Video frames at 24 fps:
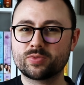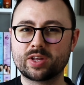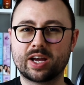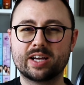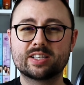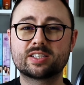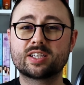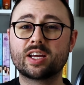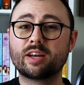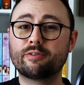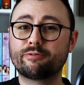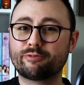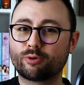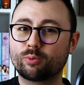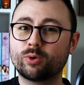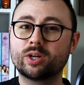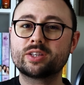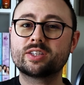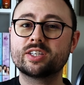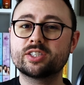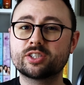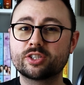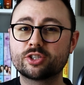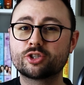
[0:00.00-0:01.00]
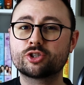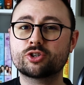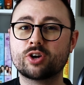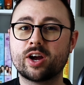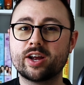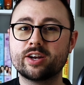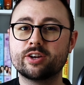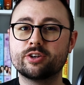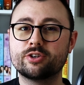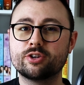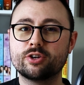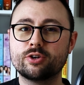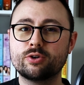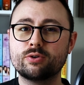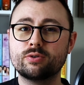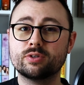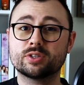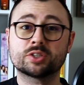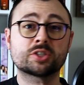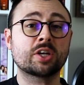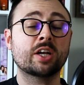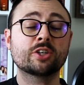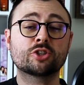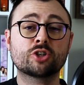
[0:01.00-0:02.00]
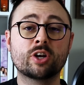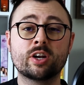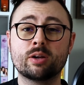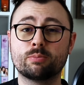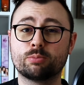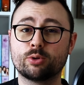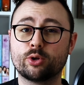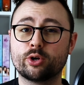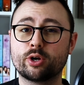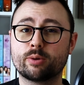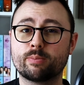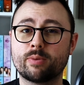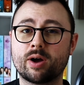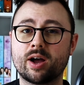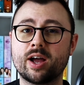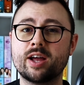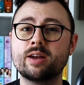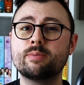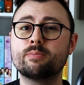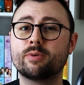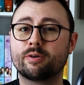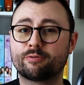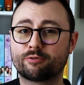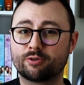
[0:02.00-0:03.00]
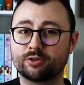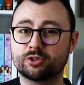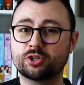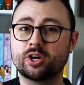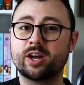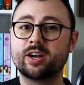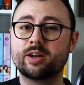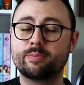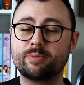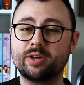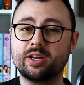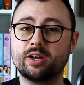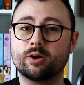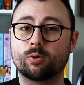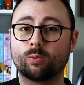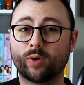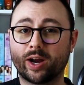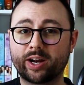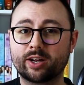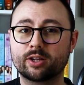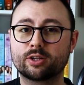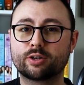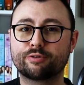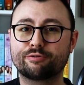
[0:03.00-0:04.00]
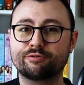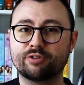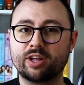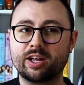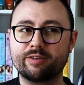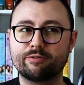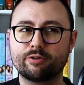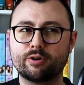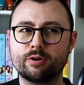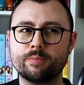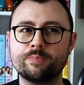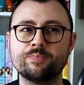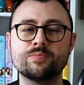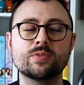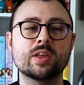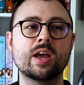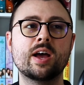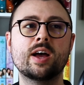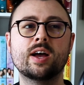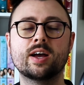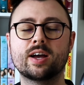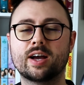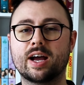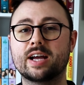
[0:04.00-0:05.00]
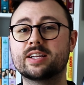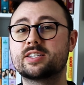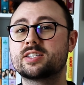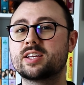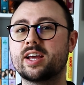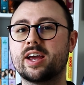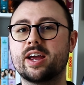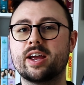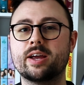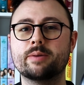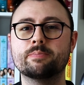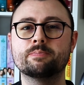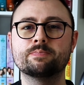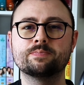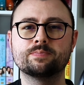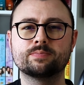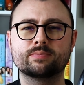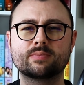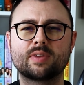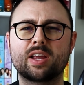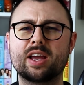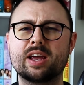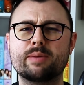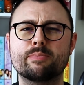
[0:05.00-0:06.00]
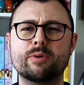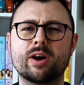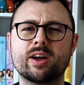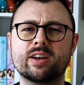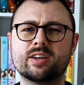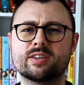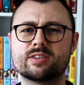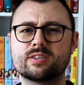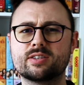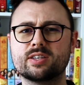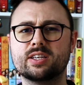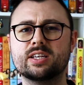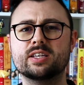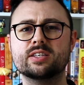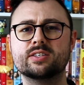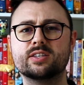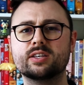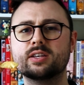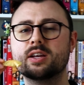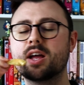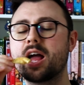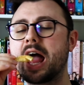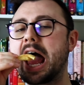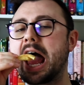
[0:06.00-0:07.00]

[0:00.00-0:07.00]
I'd say for what this is trying to do, it's not trying to blow your mind, but for trying to be a regular flavor, I'd say A-, easy.